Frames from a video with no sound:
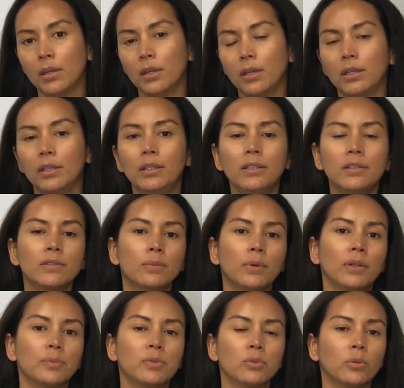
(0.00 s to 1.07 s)
It is what
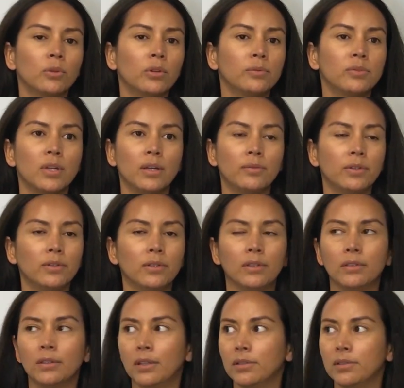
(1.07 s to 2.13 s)
absorbs everything.
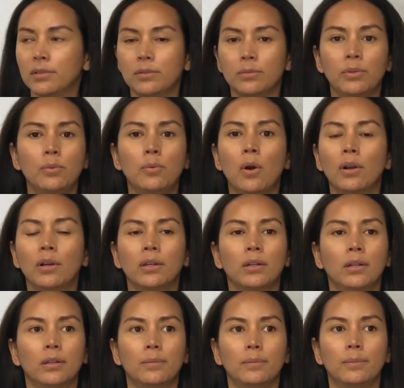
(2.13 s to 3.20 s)
As we walk
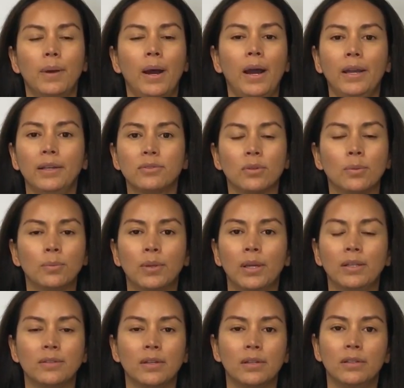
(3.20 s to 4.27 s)
by some
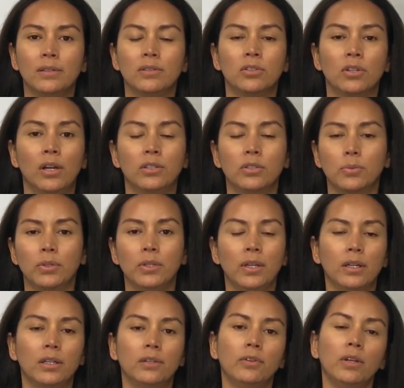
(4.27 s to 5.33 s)
place that is charged with
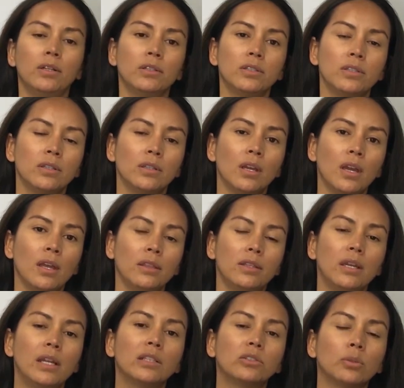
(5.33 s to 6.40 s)
negative energy, the
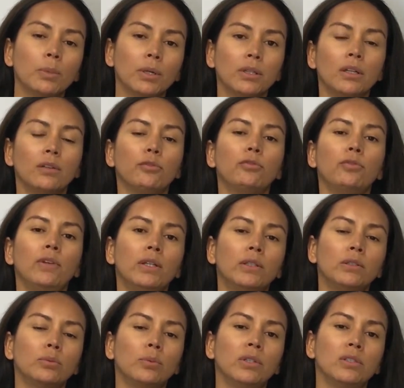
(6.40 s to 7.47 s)
electromagnetic
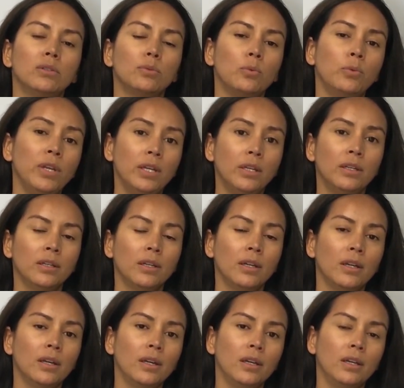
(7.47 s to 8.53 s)
field, when it's weak,
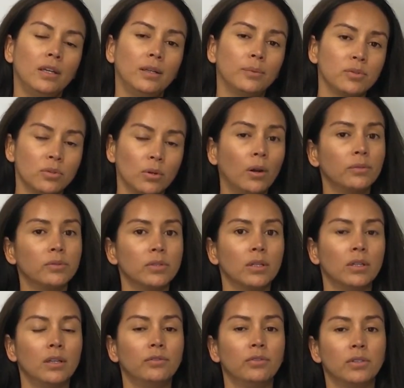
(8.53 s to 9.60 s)
it absorbs it.
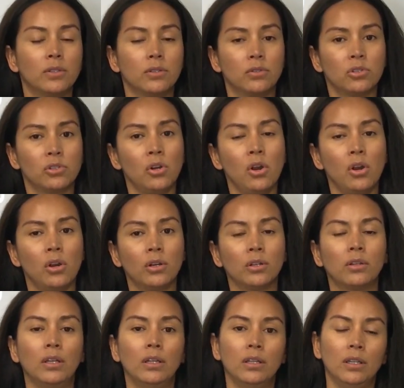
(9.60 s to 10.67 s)
If it's strong,
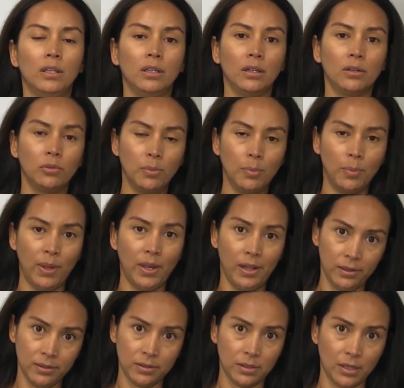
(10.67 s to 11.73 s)
then it
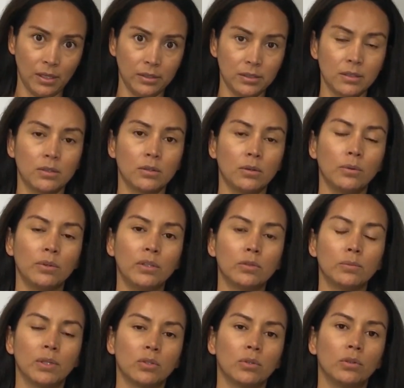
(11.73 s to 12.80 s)
repels things. So we need to
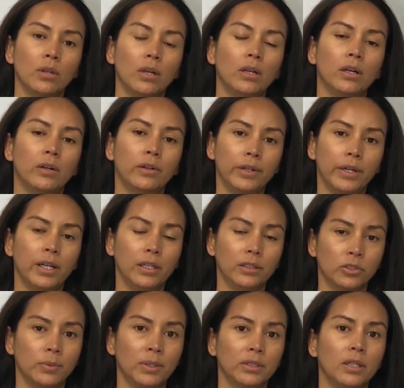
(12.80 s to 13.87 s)
make sure that our
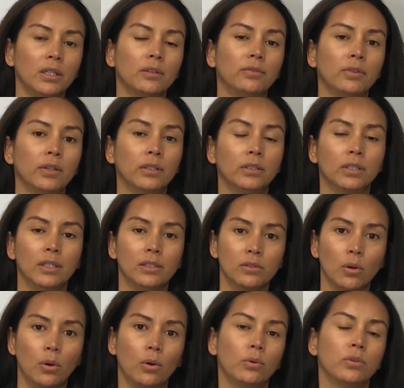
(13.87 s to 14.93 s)
electromagnetic field is
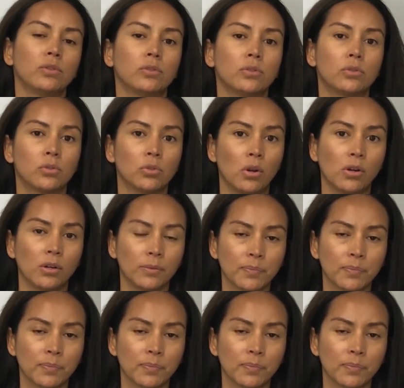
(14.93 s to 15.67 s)
always strong.